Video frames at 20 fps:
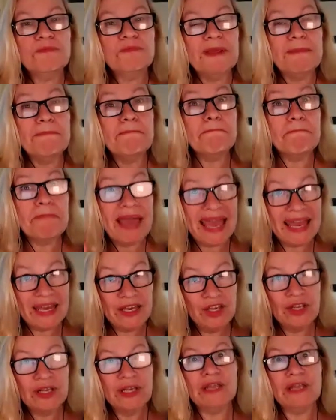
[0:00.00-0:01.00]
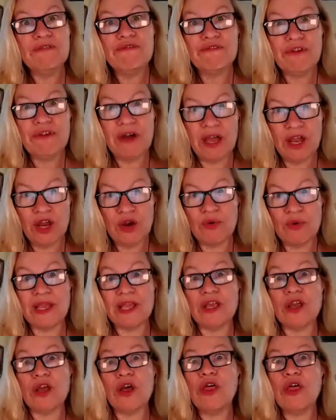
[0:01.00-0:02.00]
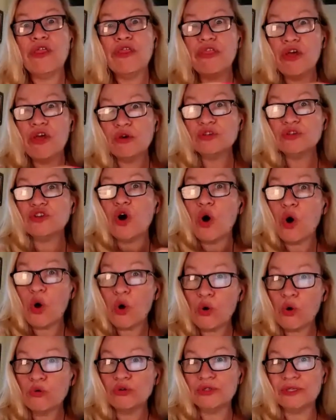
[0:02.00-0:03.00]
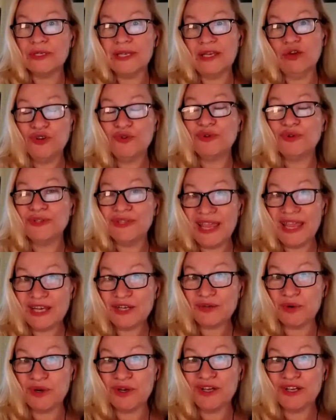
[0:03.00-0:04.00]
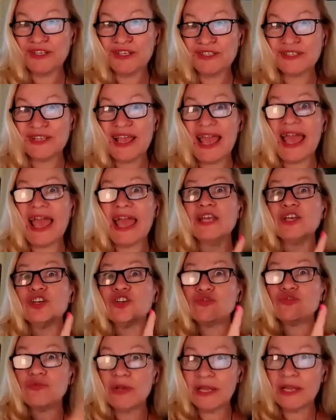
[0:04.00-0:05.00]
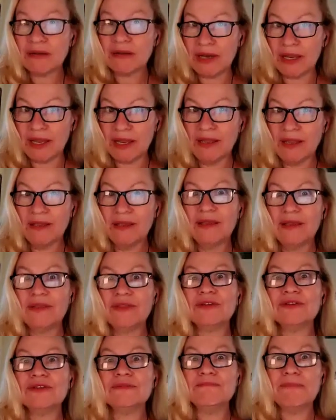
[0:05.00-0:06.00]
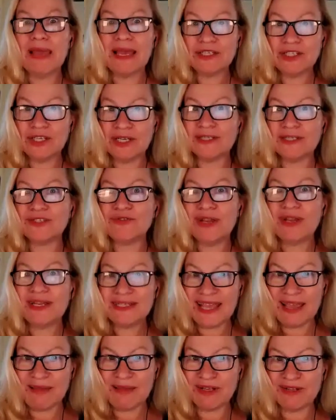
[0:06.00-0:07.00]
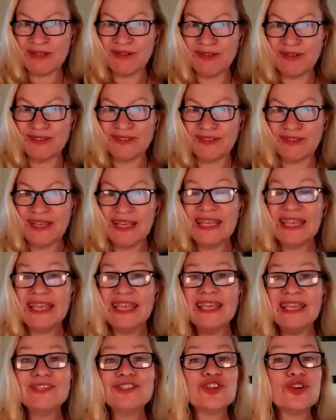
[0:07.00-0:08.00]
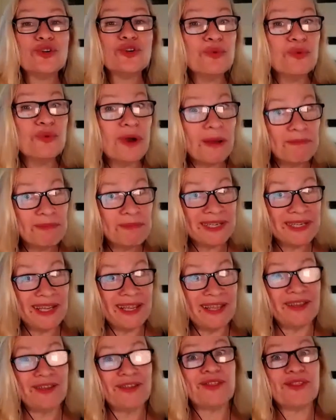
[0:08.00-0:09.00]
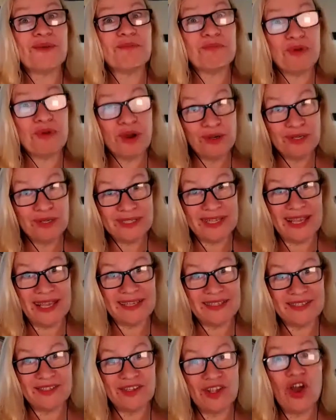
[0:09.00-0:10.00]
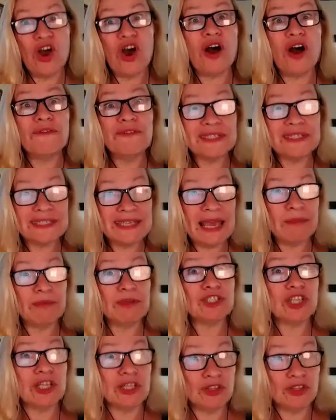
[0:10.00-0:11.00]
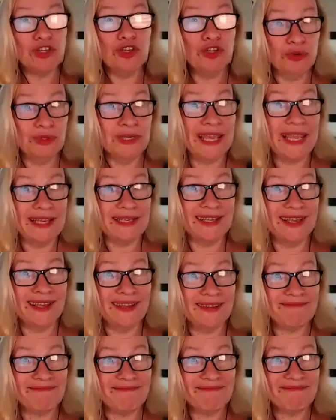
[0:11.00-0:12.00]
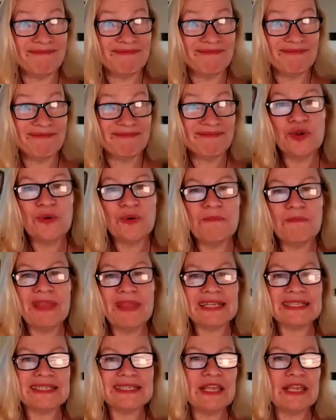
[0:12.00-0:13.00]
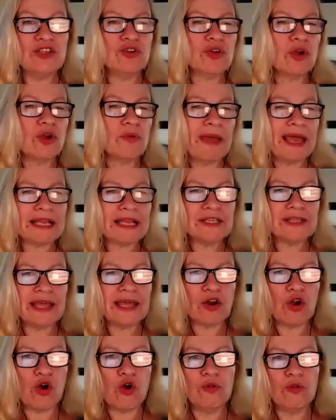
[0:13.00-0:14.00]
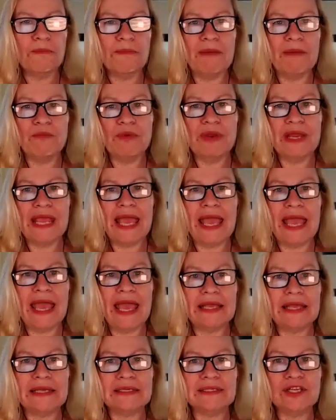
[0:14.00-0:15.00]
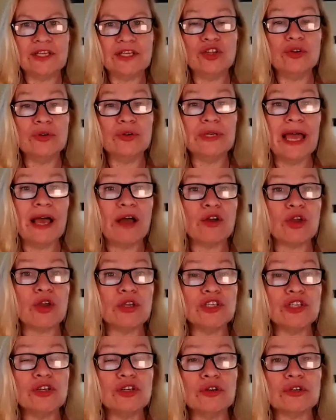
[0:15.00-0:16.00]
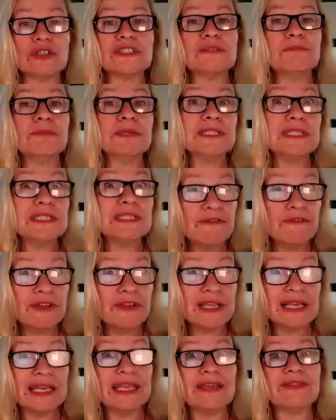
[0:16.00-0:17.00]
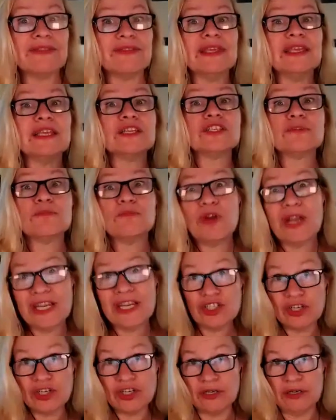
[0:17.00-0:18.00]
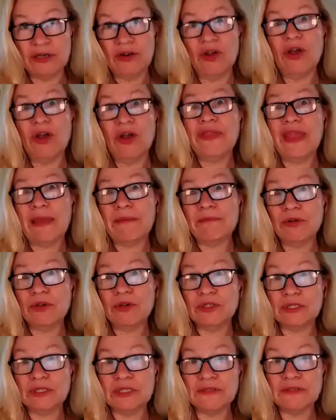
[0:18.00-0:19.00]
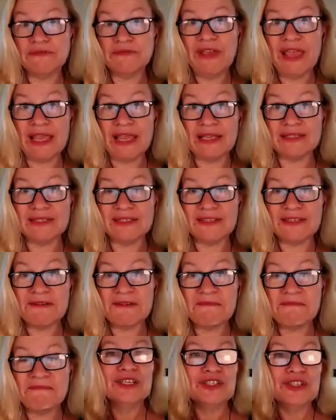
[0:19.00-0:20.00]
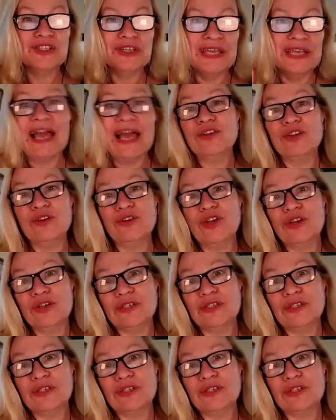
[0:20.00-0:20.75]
you'd be manually firing those old neural networks and triggering those matching stress chemicals, interrupting process of establishing the new data. So let's say you go back to that old memory and you're now going to look specifically at the expression on that person's face. So now you